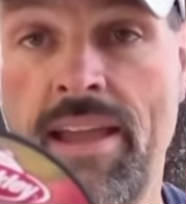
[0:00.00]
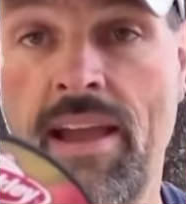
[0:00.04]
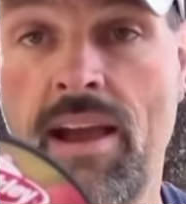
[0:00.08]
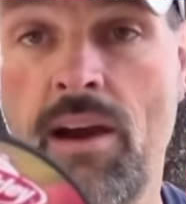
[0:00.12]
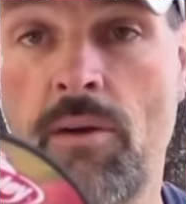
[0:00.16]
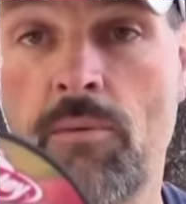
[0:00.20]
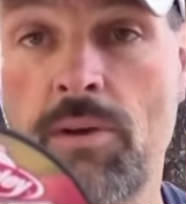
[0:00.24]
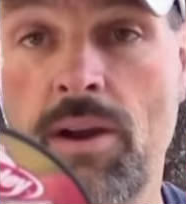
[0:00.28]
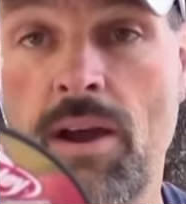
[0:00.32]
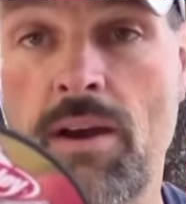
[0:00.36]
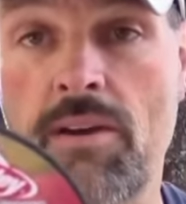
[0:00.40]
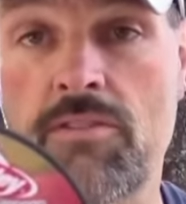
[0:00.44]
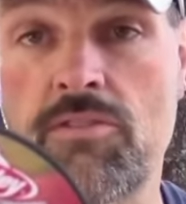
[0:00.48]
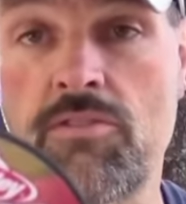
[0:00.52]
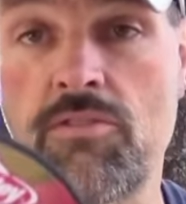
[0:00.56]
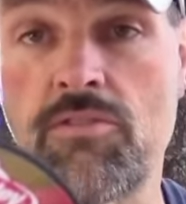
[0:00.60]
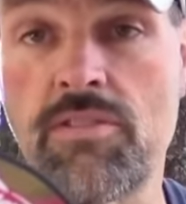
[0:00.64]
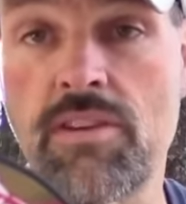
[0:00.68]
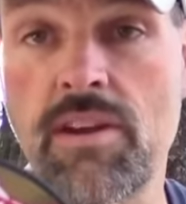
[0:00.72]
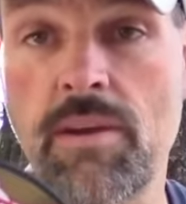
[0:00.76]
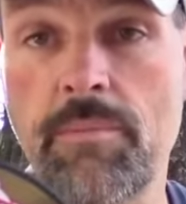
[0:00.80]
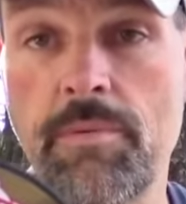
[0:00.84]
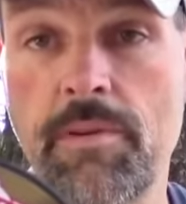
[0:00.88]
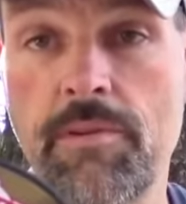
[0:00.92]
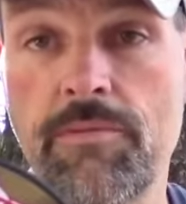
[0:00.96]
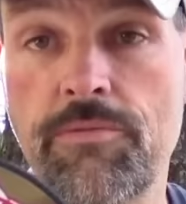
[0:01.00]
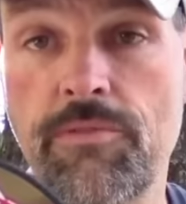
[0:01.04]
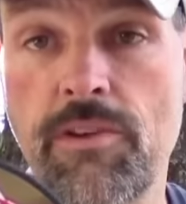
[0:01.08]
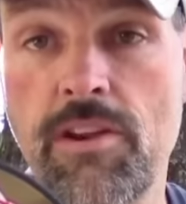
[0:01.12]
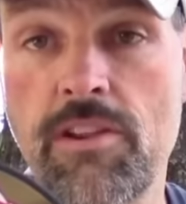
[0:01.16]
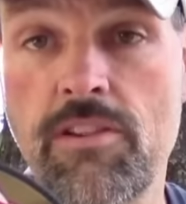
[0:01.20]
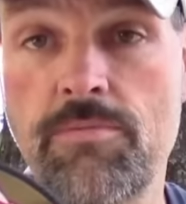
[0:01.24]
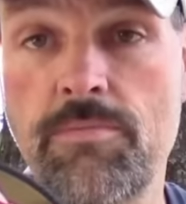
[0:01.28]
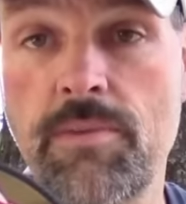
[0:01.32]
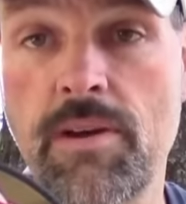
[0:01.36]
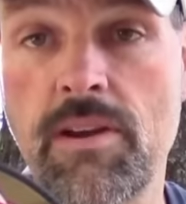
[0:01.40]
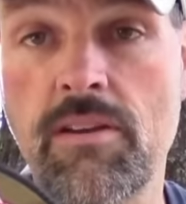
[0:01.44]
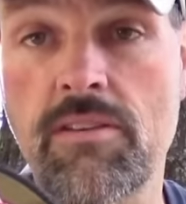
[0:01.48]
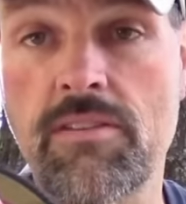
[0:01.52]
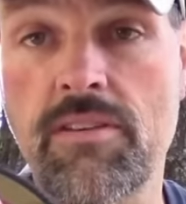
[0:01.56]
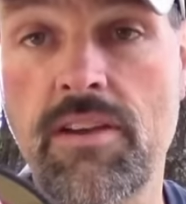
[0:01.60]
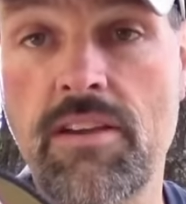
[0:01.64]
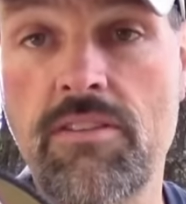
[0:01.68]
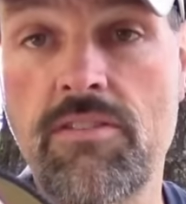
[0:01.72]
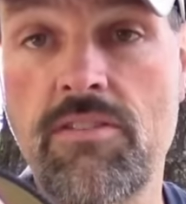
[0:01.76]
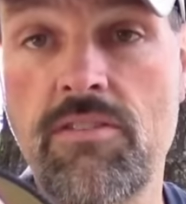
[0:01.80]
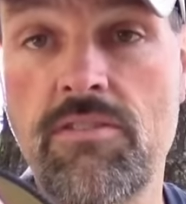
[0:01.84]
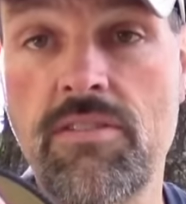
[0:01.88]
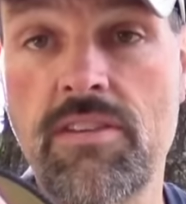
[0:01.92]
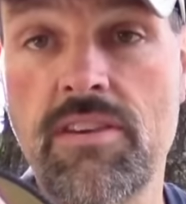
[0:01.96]
And what I was using up at French Meadows, I
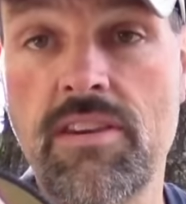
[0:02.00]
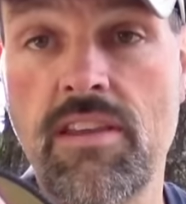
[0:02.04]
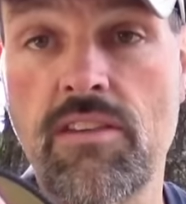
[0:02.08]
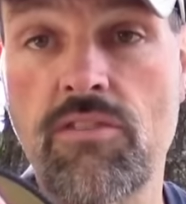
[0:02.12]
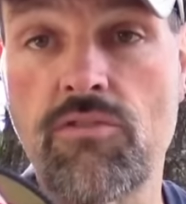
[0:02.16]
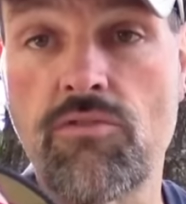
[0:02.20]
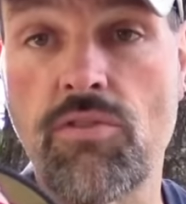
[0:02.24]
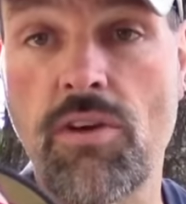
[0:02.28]
was using this